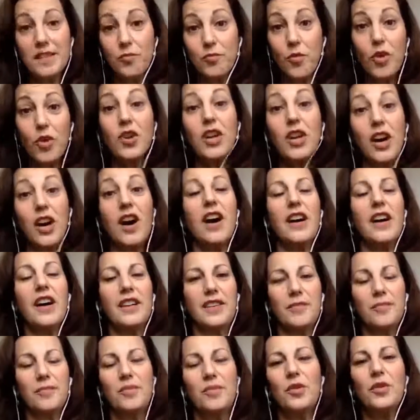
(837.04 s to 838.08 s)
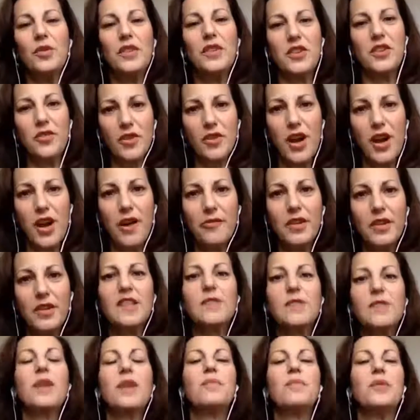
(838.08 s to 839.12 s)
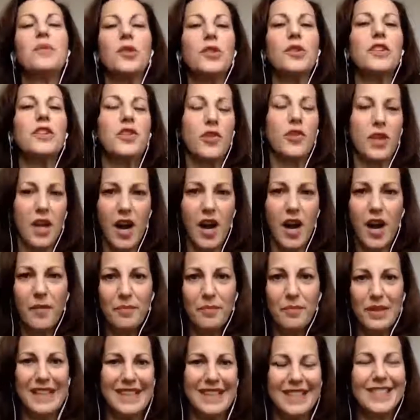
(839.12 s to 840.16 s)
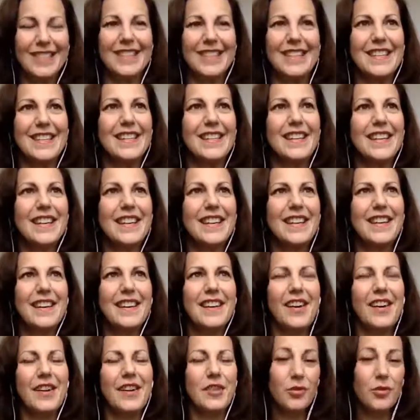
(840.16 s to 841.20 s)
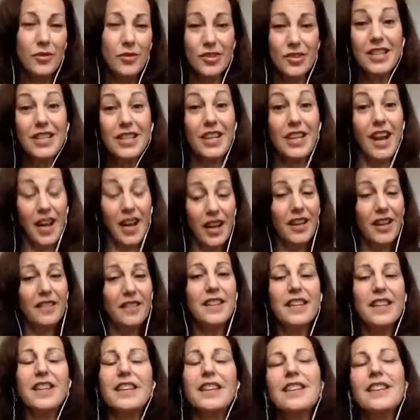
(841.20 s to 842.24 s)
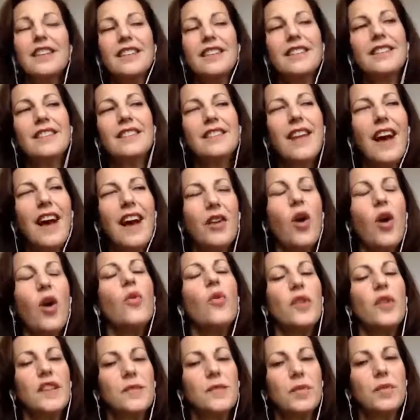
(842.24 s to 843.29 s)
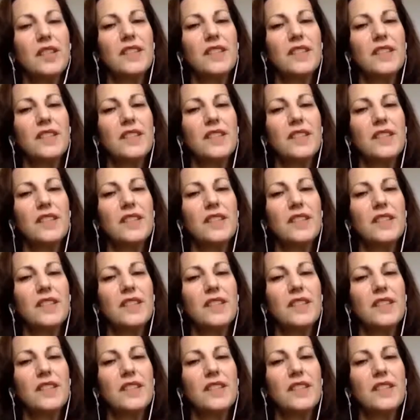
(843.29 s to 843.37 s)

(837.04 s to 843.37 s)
Let's work on building your confidence by building your competency. Mm-hmm. Usually, I think, not always,